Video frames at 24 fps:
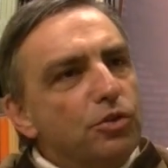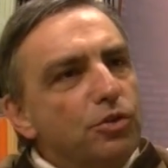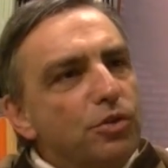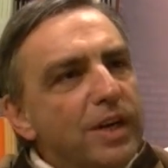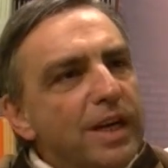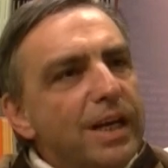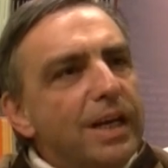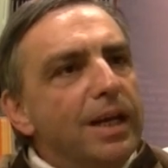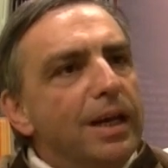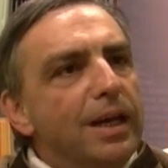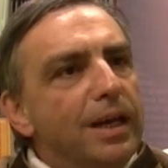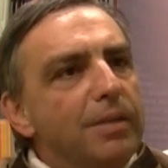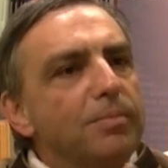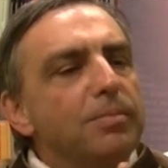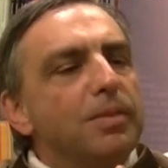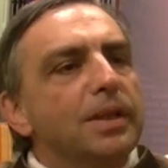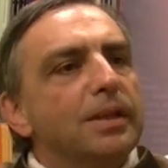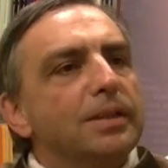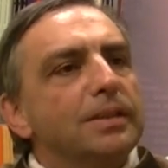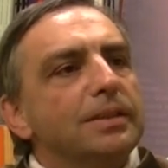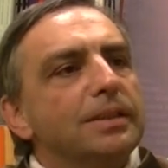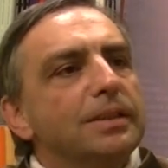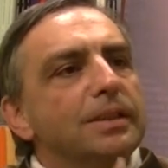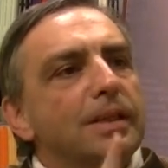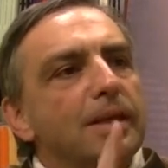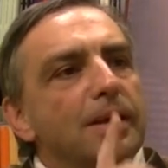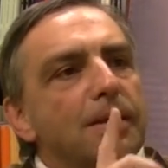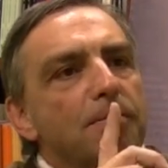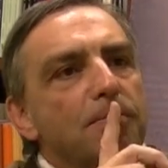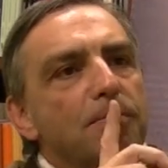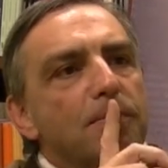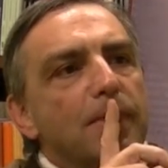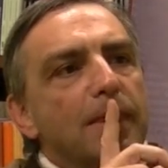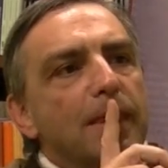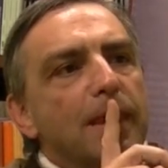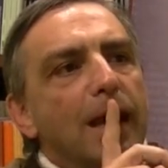real limits
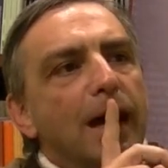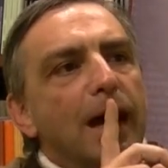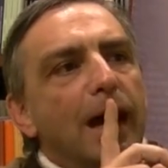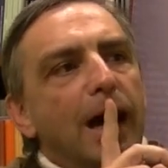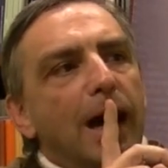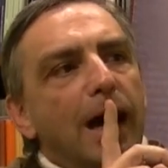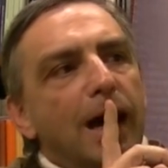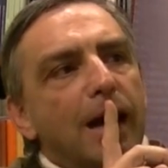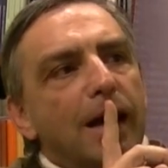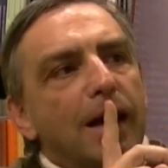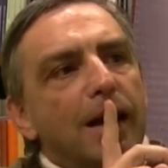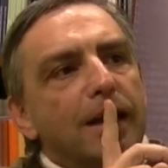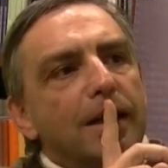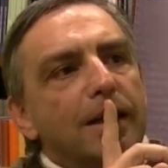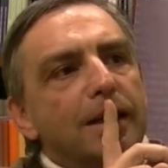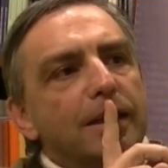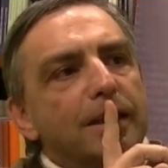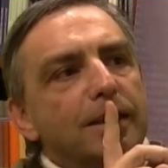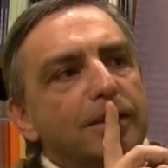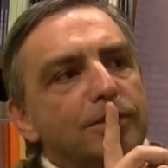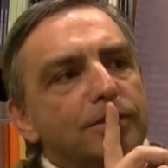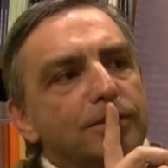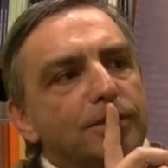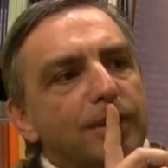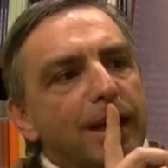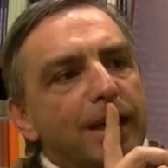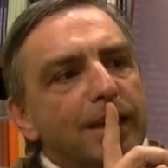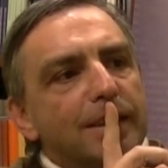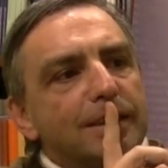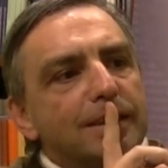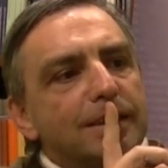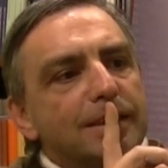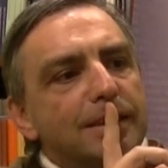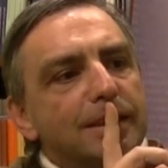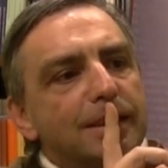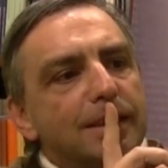are, in
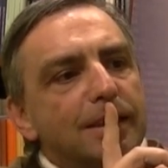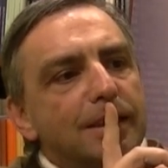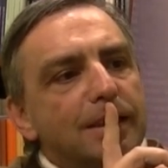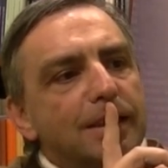fact,